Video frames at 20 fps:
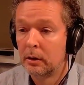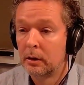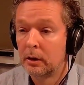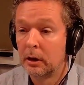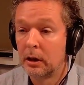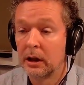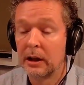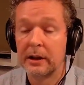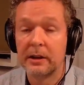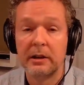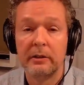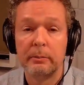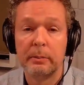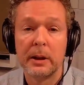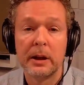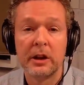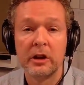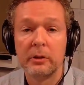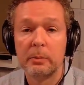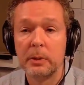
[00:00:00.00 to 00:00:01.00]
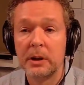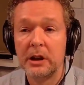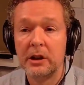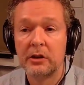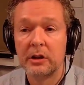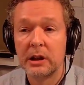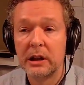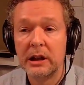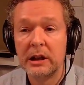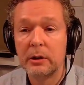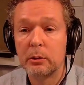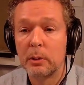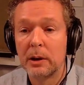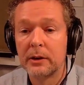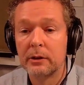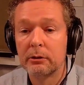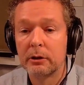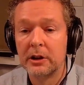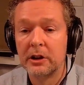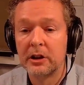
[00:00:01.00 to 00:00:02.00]
Collective punishment is illegal
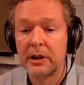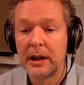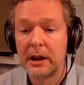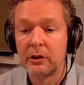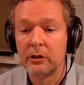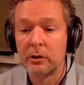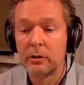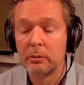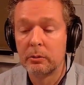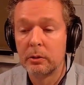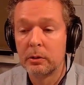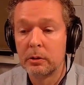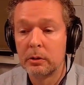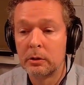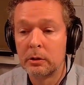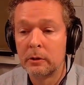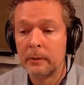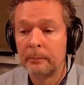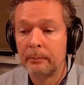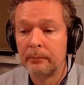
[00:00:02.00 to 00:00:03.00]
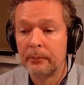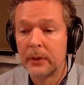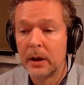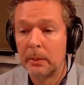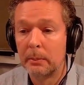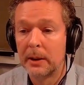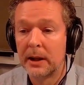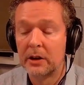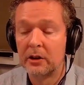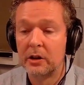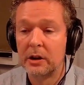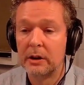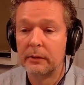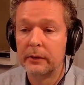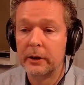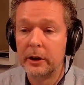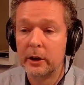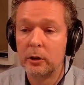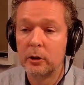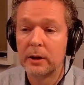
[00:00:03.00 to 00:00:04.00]
under international law. Imagine if
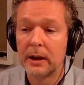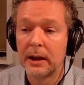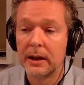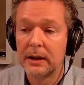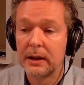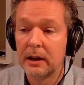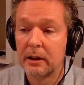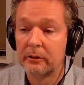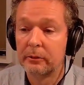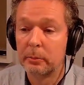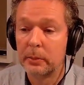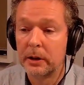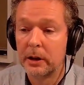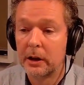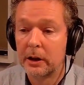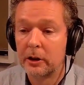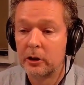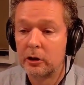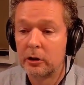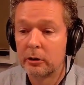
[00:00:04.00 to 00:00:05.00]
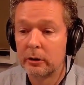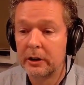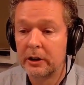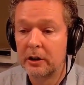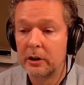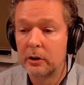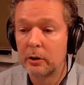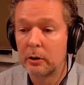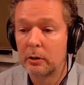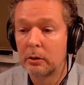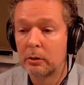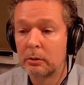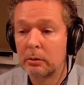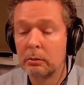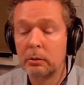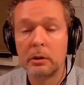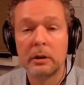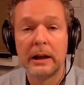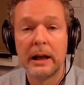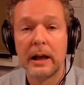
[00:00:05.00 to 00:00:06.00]
the UK government had treated
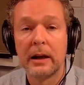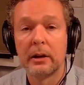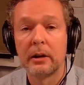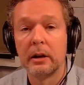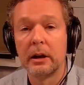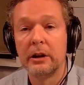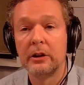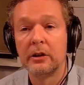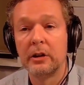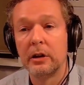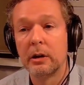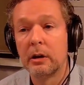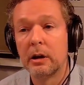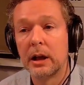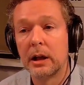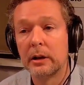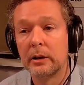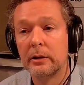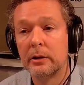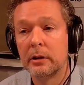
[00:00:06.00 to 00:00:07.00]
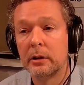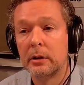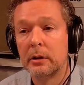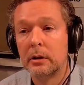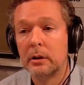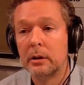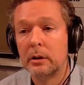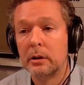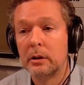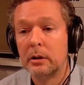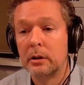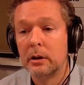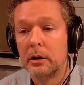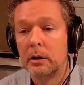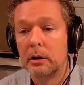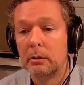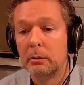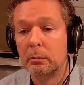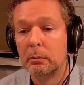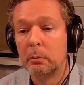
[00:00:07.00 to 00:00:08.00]
all Catholics in Ireland
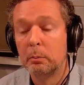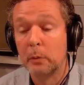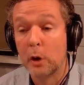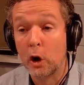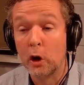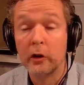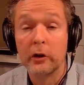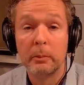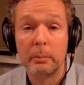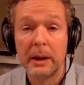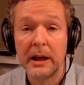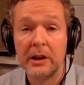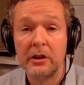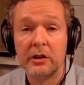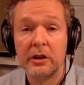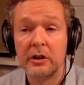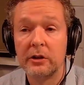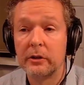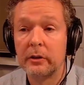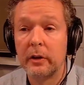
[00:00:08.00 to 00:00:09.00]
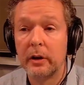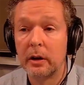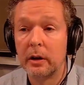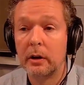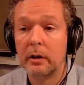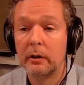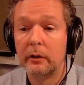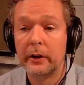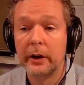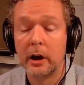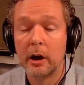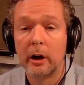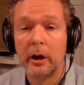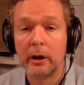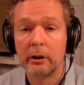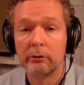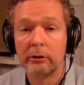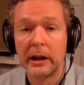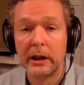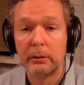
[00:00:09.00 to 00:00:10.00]
on the basis that the
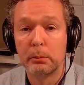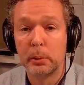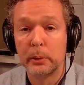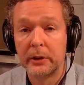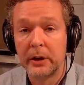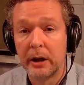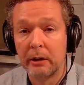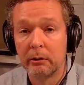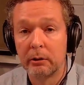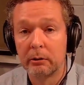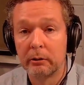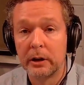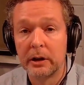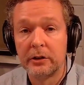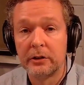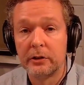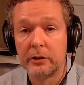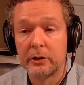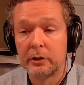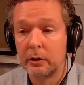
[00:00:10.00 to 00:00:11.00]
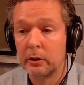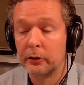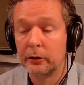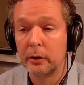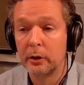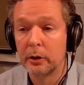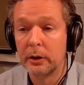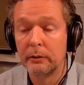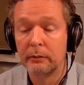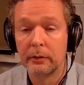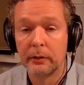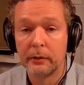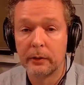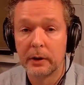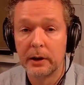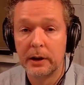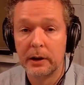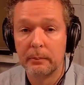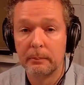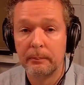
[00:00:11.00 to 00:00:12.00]
IRA were terrorists looking for
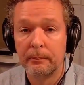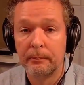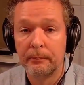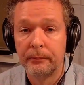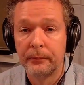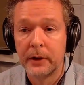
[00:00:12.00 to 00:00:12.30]
freedom.